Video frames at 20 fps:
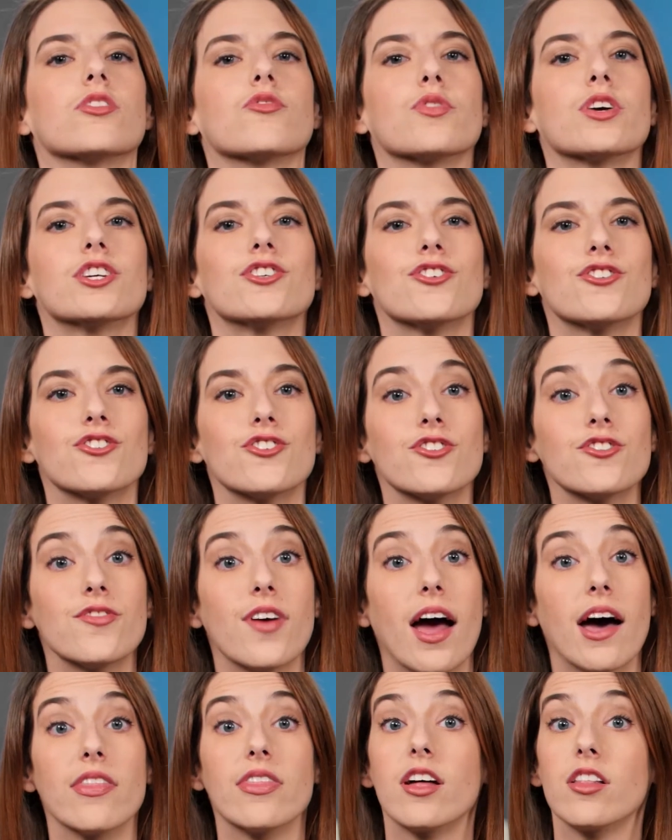researchers
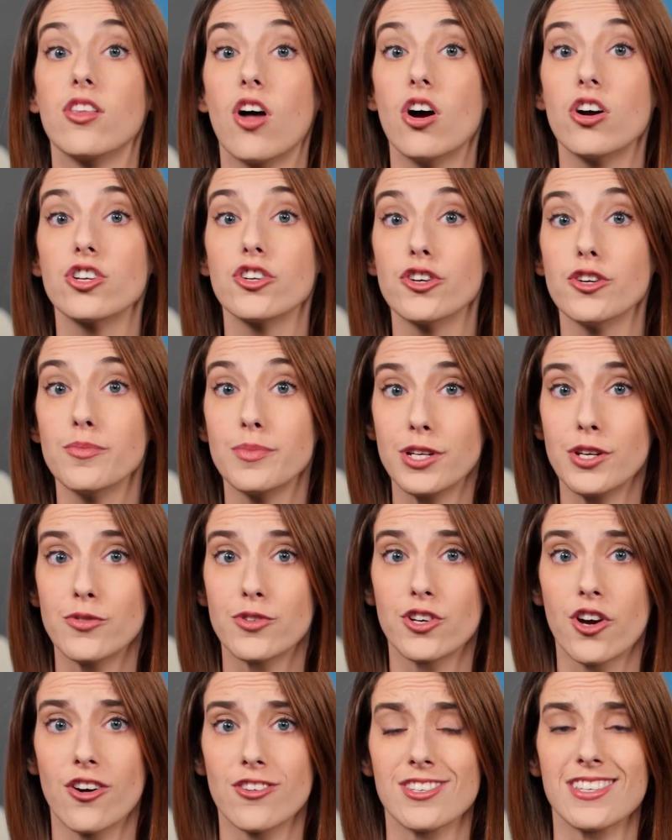found that long-term use
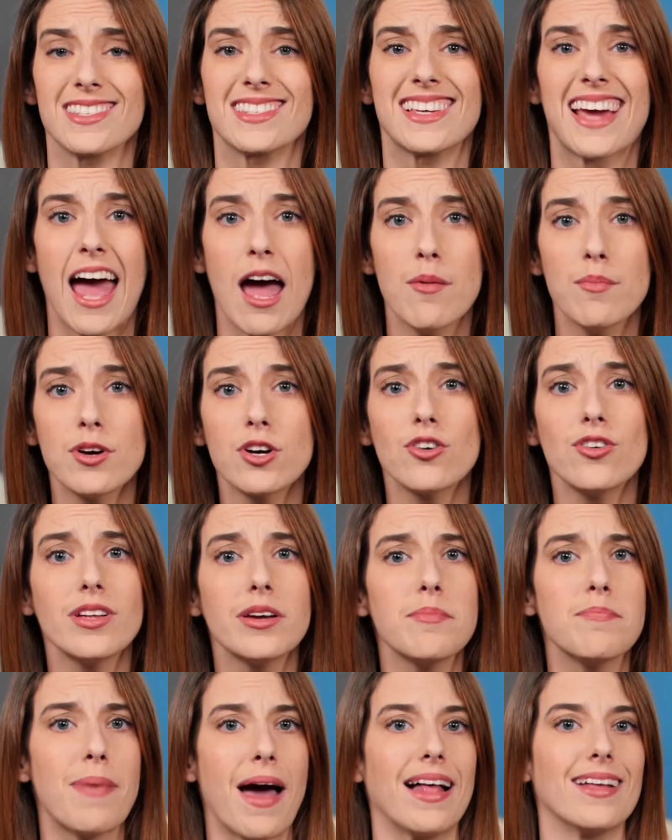causes chemical
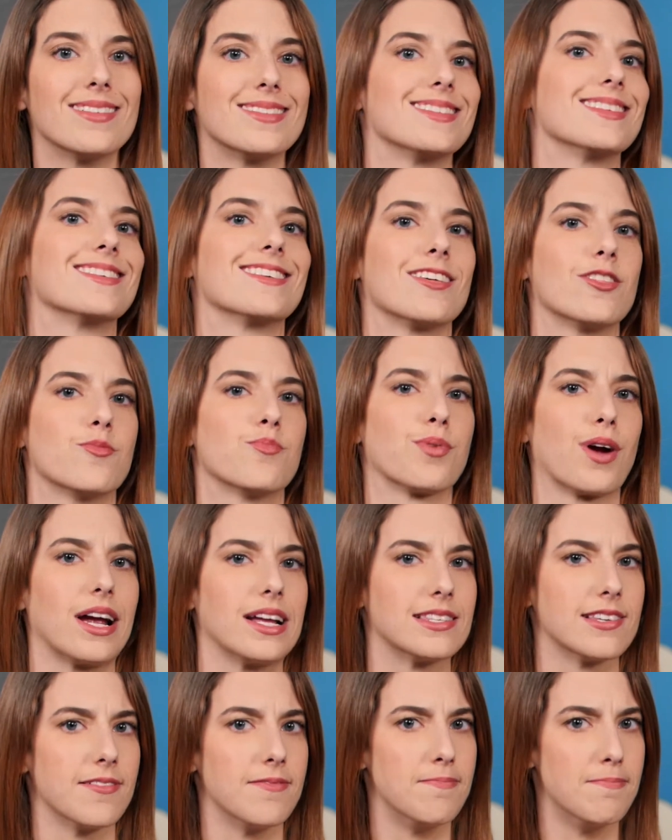imbalances in the
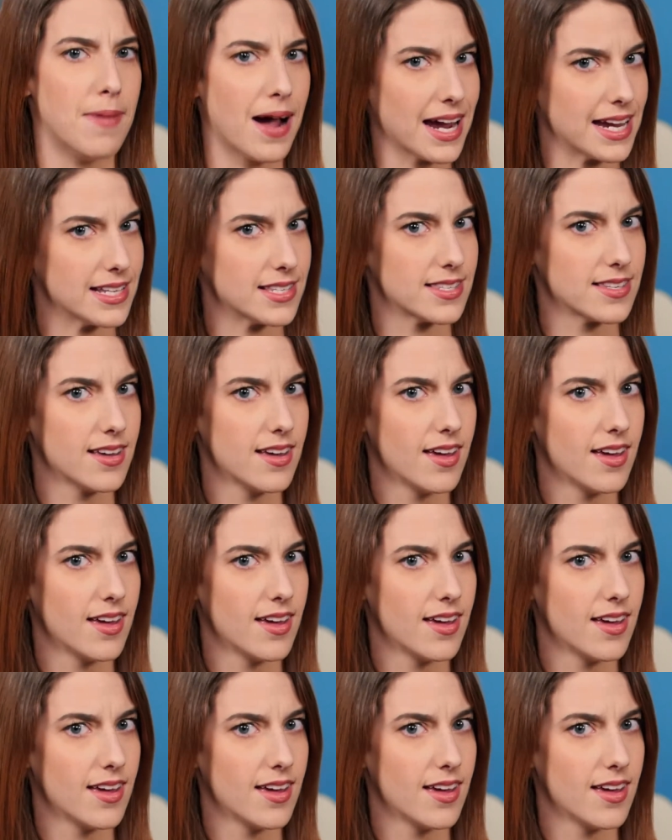brains of mice.